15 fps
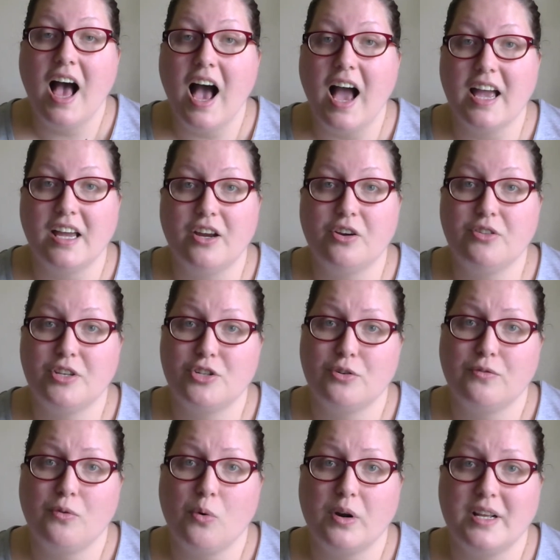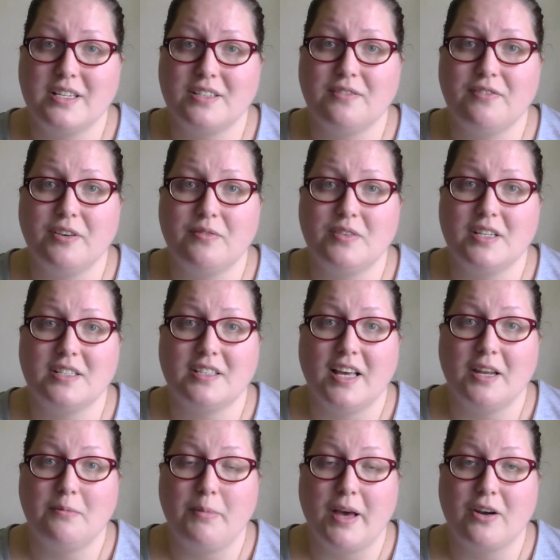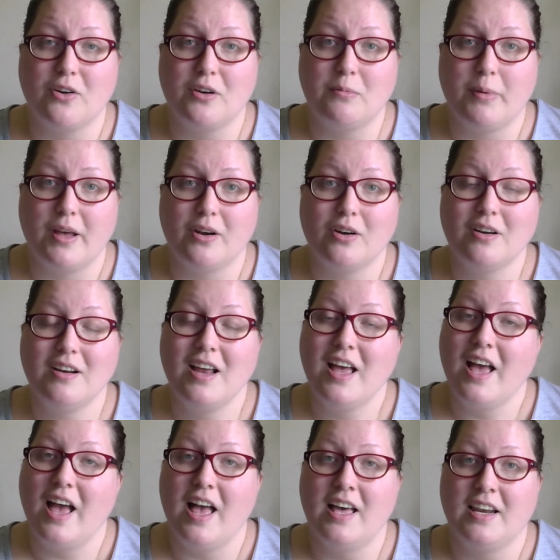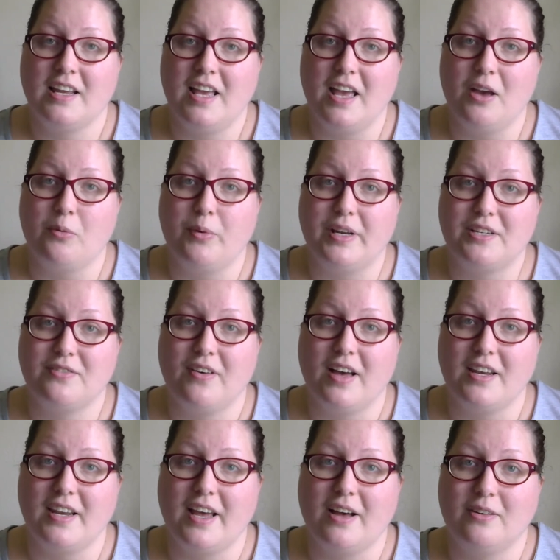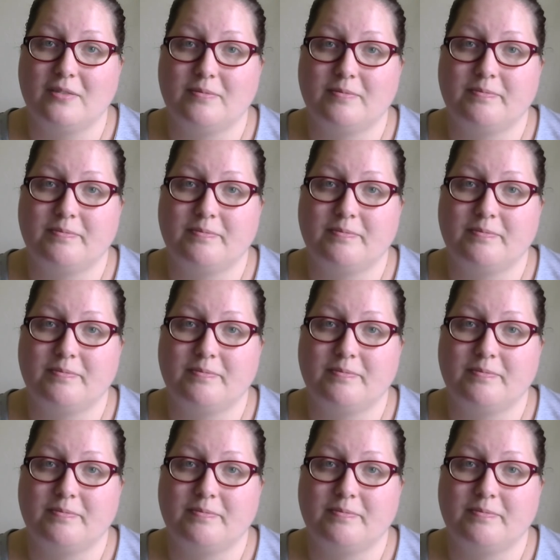I hear that your forties and fifties get better and better, and I can't wait to find out.